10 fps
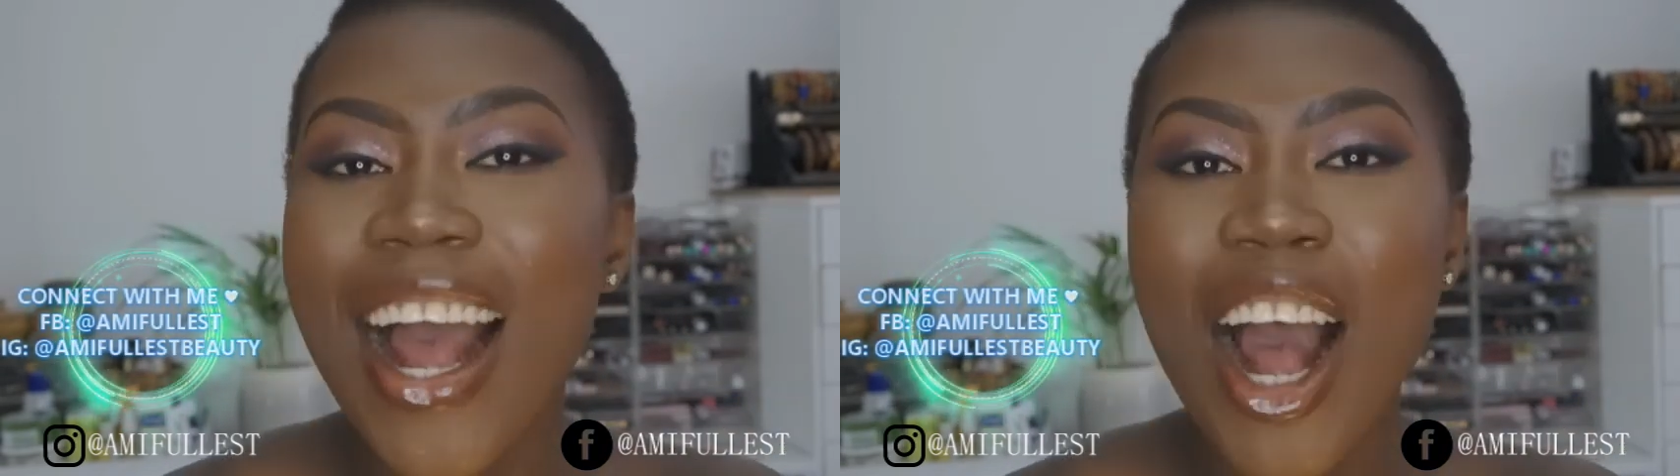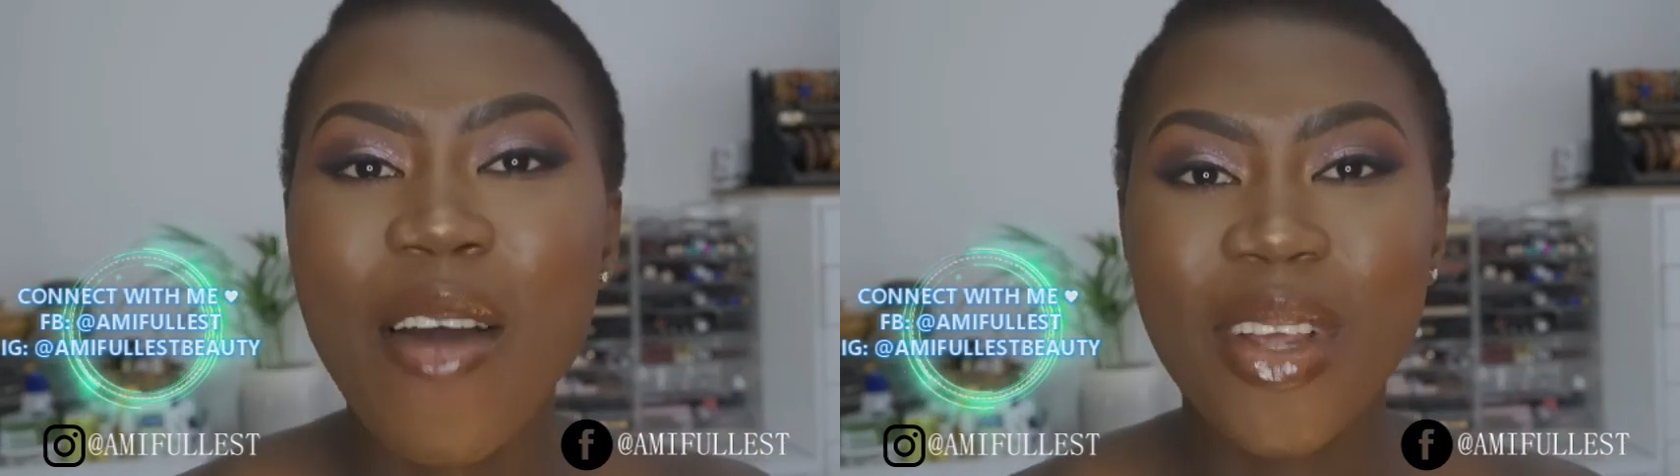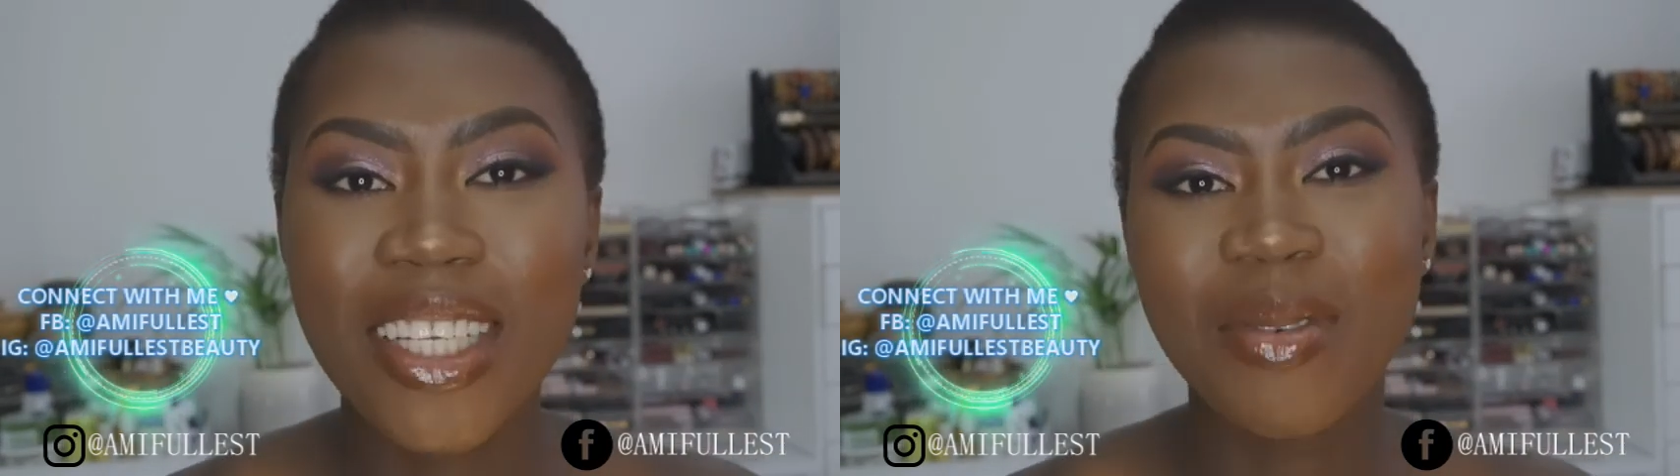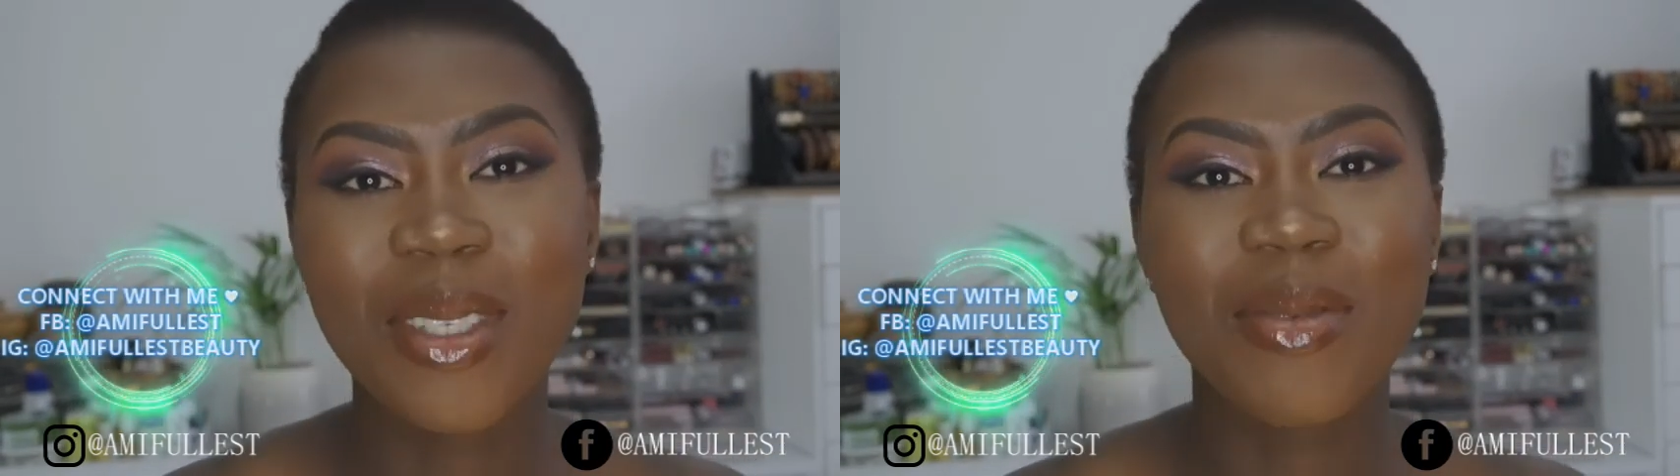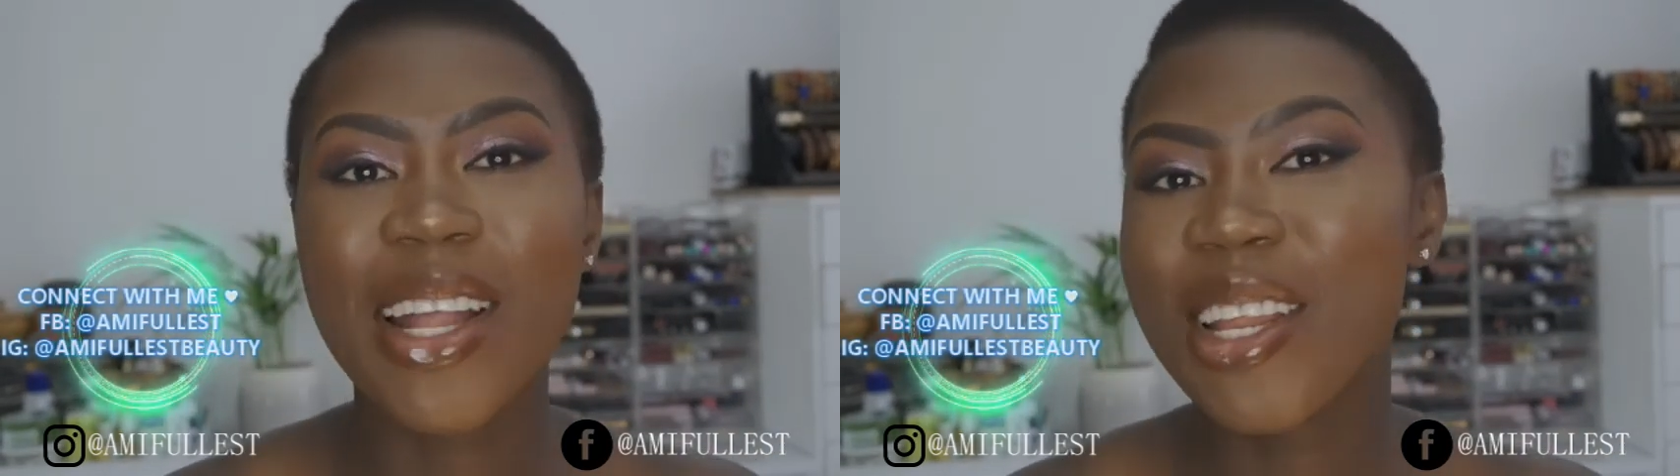and that's the
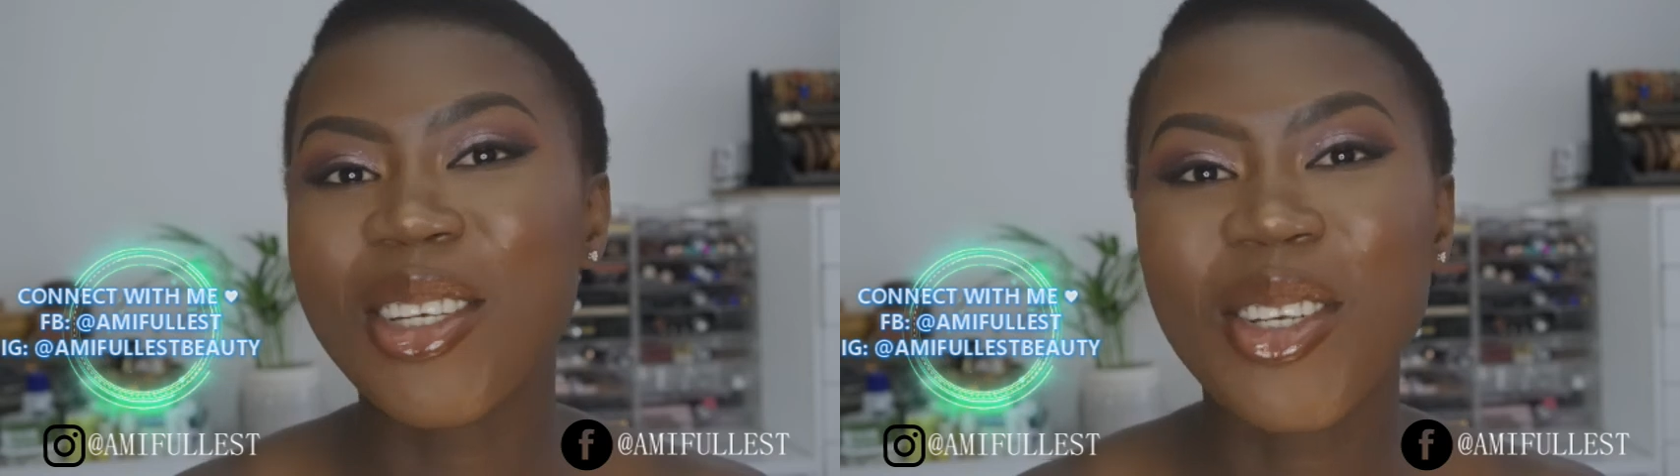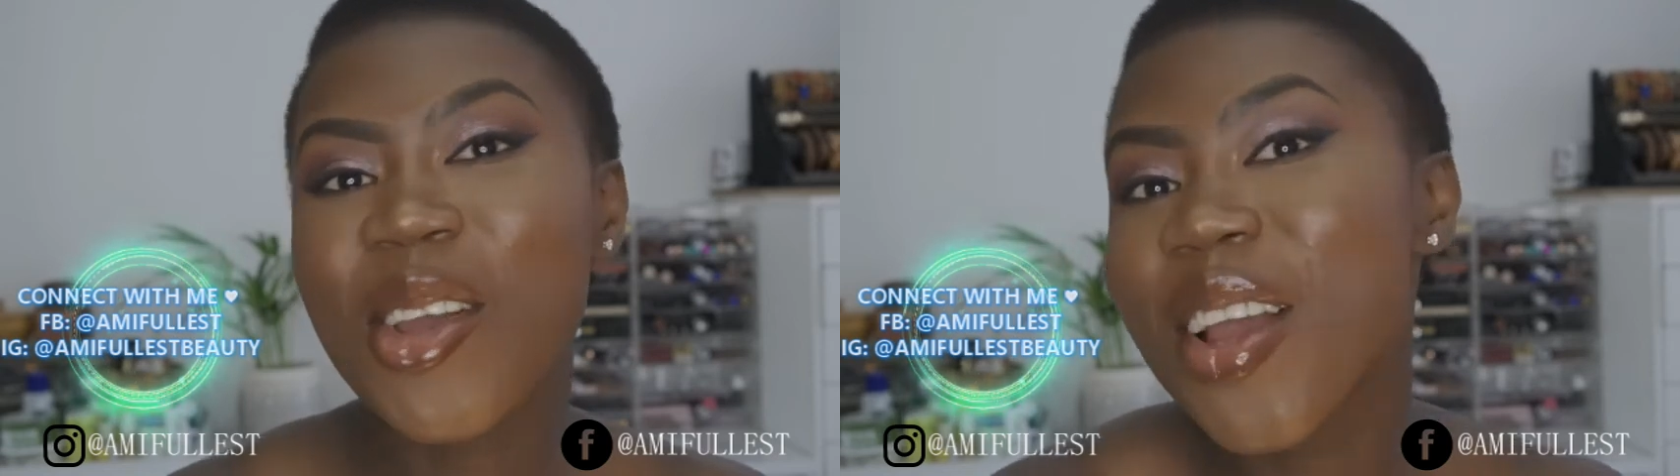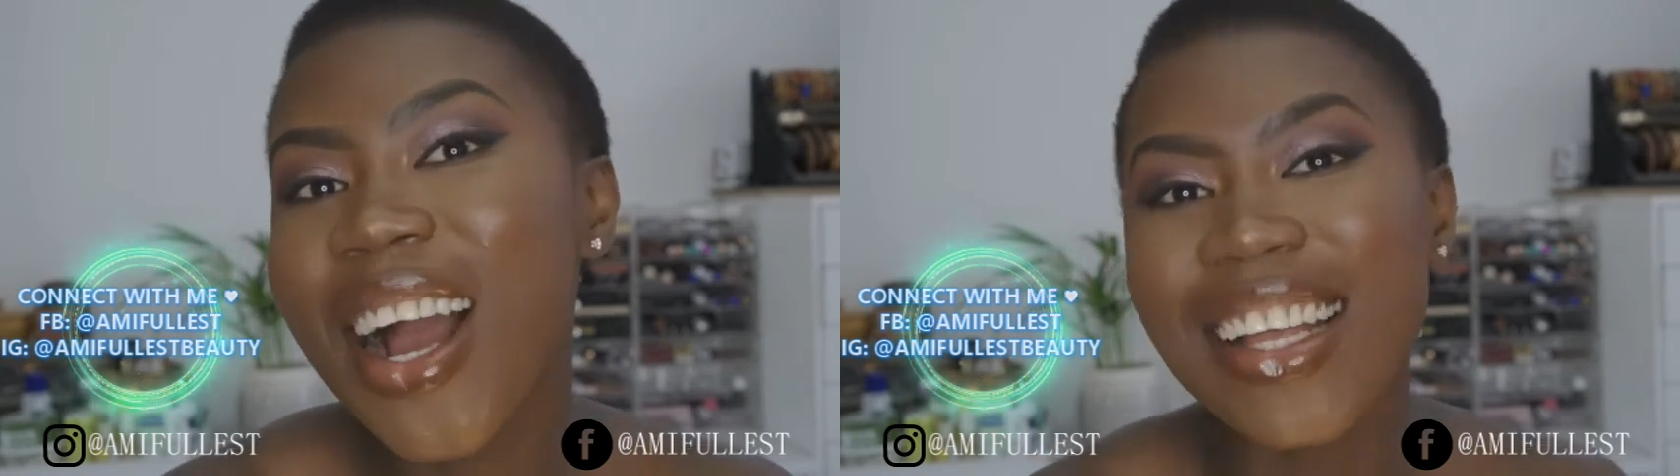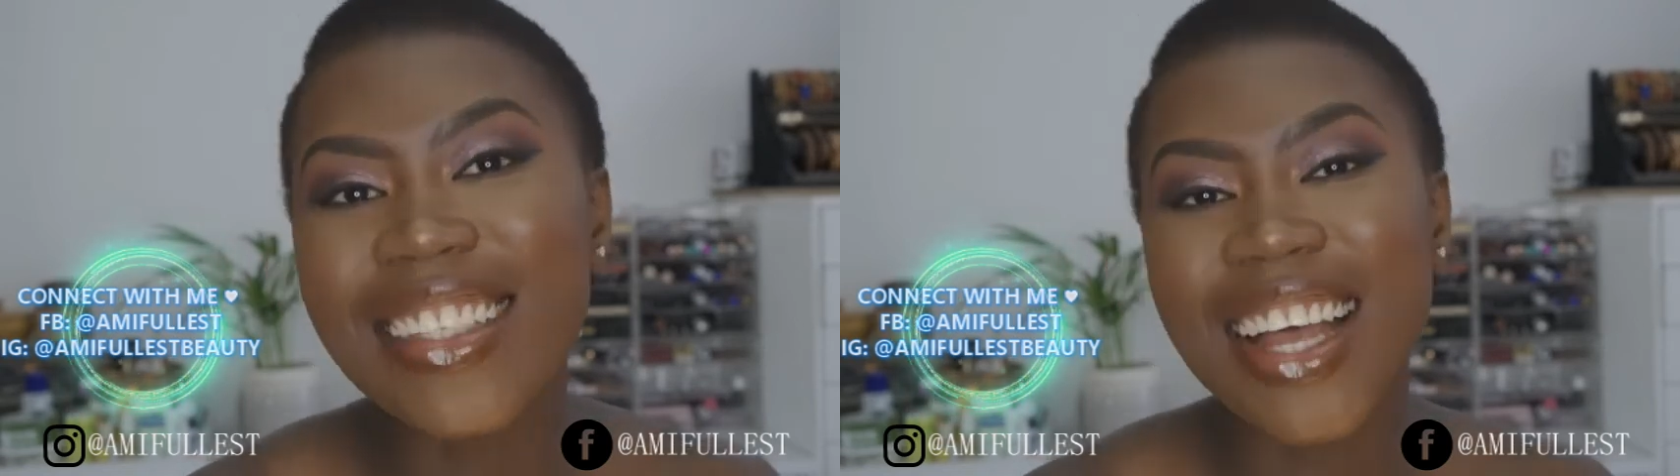reason why I didn't show you guys